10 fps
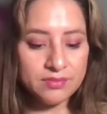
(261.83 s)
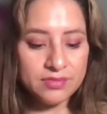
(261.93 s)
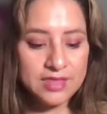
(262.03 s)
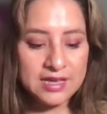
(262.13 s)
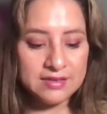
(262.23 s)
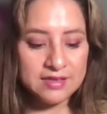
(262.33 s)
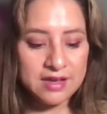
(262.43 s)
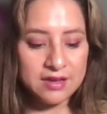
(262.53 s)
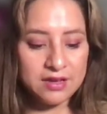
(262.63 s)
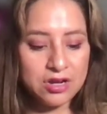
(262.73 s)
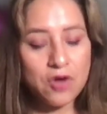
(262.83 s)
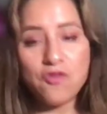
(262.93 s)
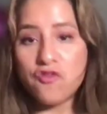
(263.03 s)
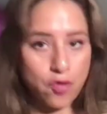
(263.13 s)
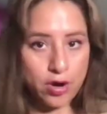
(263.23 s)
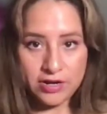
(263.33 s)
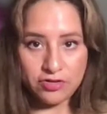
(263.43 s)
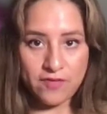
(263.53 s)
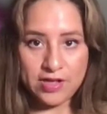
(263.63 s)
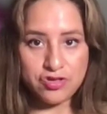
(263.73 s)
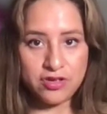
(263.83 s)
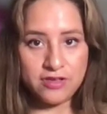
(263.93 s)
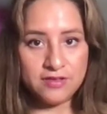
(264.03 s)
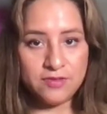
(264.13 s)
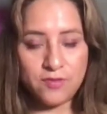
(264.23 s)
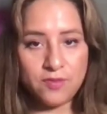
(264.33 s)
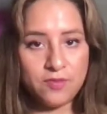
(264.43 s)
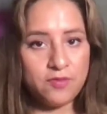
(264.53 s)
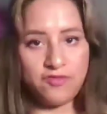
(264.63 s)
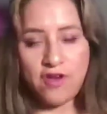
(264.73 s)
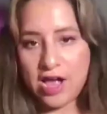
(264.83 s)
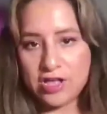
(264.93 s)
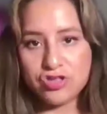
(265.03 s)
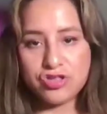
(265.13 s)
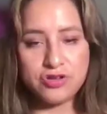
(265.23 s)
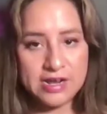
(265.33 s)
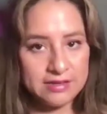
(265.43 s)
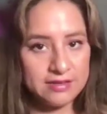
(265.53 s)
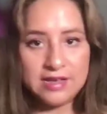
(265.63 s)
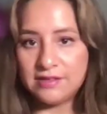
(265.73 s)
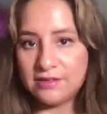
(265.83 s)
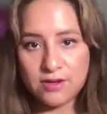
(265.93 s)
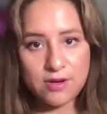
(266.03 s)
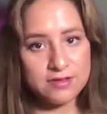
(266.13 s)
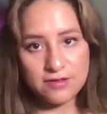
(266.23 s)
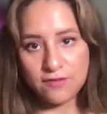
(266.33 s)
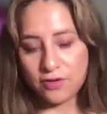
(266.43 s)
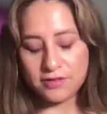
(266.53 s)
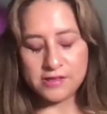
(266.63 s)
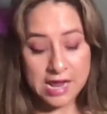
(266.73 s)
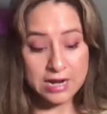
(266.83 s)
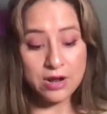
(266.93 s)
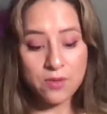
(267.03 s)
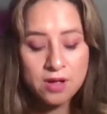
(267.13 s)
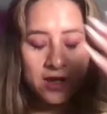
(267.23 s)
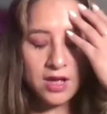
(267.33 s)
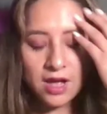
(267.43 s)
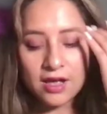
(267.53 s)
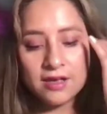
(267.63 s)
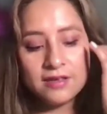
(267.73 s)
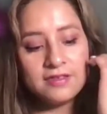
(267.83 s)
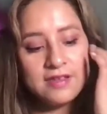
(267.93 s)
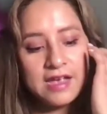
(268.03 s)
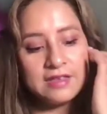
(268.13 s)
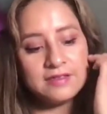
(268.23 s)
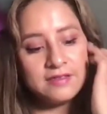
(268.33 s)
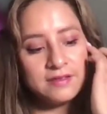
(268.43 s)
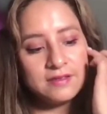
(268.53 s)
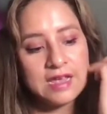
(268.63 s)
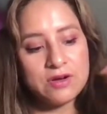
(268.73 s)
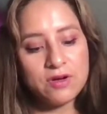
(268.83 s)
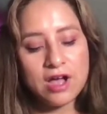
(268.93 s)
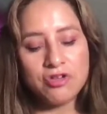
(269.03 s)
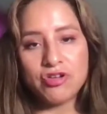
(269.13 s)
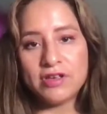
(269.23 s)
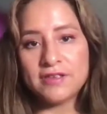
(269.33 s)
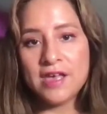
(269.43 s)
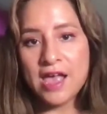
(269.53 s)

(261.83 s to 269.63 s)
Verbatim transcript: these, you know, foreign interventions, French, United States, and so on and so forth, NATO uh, states, NATO countries.